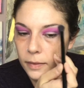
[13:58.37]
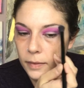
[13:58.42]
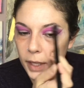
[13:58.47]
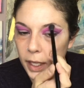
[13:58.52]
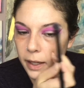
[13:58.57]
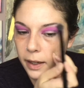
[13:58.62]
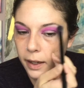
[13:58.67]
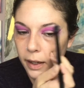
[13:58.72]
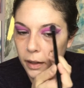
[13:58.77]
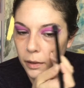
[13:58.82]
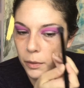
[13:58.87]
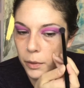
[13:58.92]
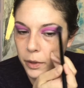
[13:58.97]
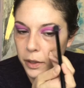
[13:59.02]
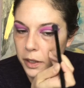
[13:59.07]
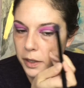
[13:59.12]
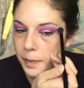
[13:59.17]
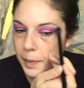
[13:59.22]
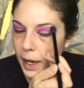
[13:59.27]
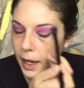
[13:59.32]
And again, we're
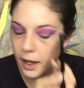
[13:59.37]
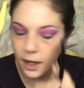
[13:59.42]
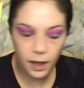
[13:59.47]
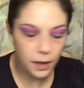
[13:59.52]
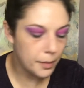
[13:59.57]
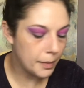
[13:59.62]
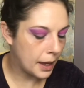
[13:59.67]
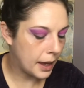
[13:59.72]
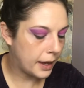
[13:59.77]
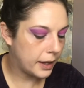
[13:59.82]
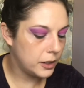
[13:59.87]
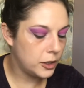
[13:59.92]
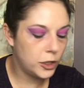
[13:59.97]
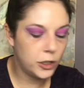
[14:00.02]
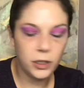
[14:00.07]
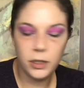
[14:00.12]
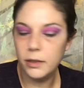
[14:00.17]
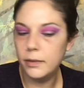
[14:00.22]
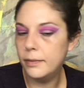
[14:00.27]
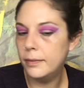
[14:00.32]
just making a
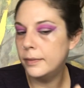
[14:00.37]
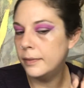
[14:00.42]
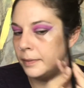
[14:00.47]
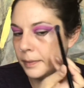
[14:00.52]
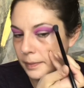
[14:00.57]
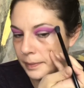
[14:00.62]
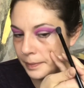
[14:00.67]
match. You